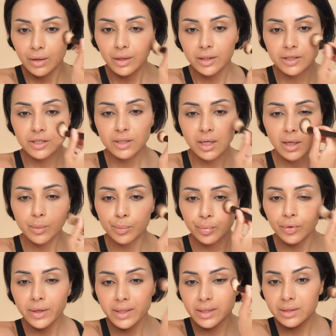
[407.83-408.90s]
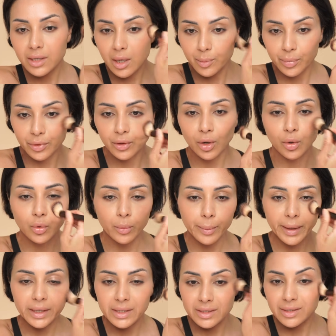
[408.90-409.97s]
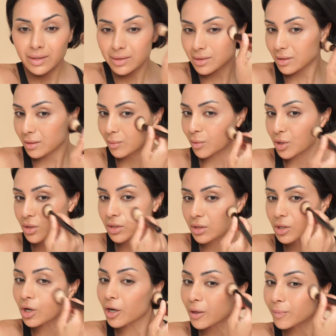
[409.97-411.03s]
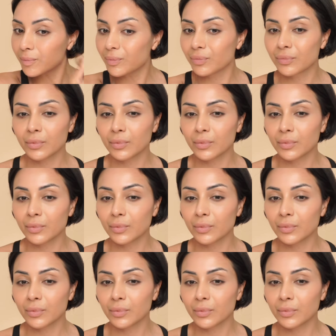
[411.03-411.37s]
It just kind of breaks up the whole base because most of the time